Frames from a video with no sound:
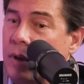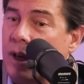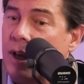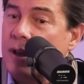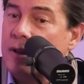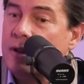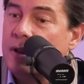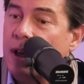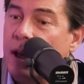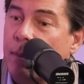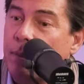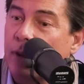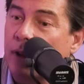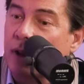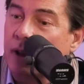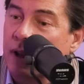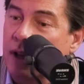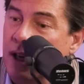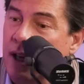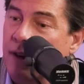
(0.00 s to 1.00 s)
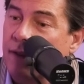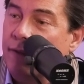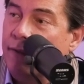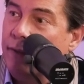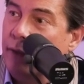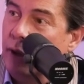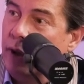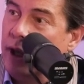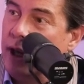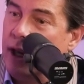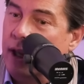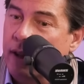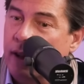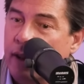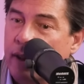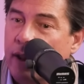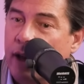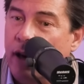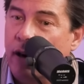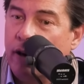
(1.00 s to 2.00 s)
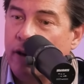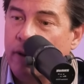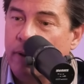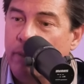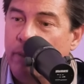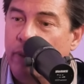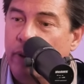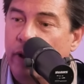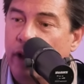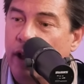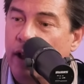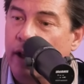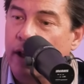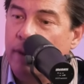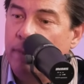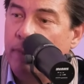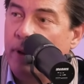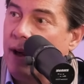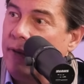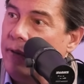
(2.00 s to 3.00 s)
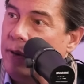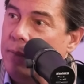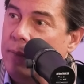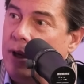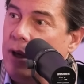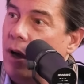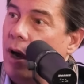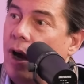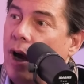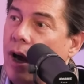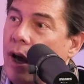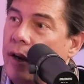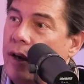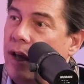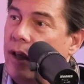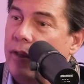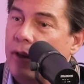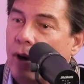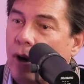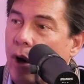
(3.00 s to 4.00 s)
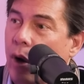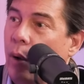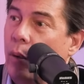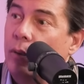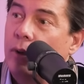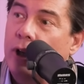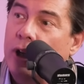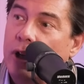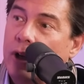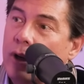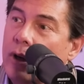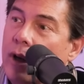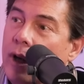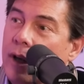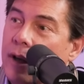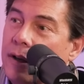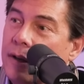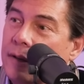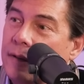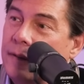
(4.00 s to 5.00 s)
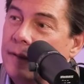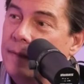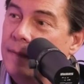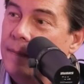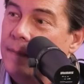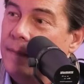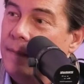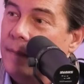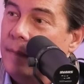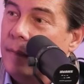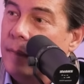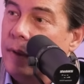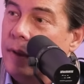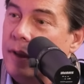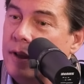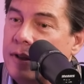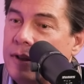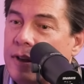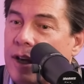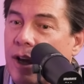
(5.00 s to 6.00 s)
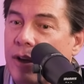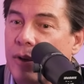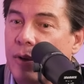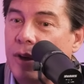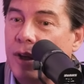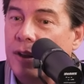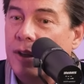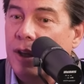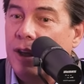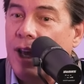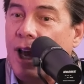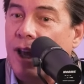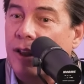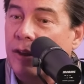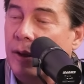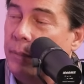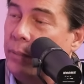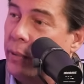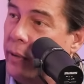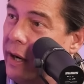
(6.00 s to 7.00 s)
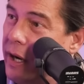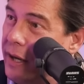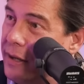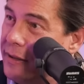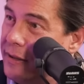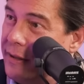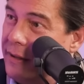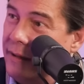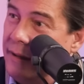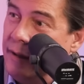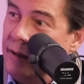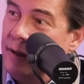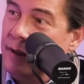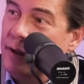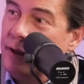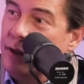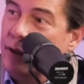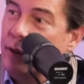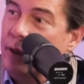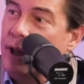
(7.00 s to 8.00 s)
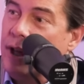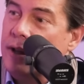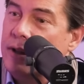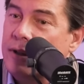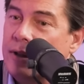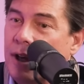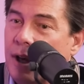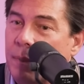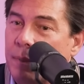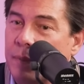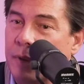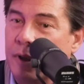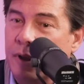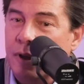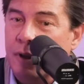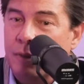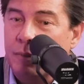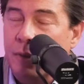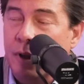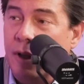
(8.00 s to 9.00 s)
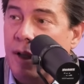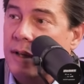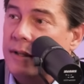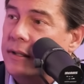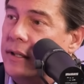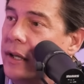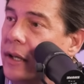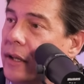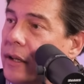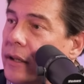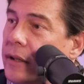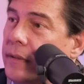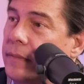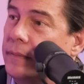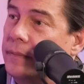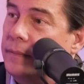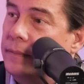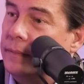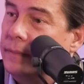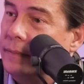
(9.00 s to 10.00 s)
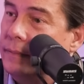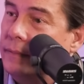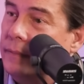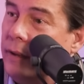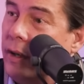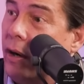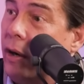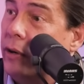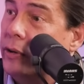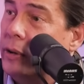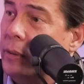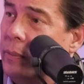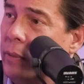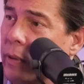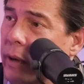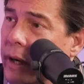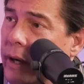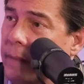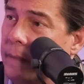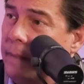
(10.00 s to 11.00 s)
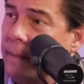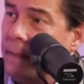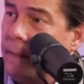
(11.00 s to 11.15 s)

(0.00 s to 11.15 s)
Because they believe fully that they are completely above and beyond, and they're only good. This is how you get the Catholic priest who ends up, you know, molesting the altar boy.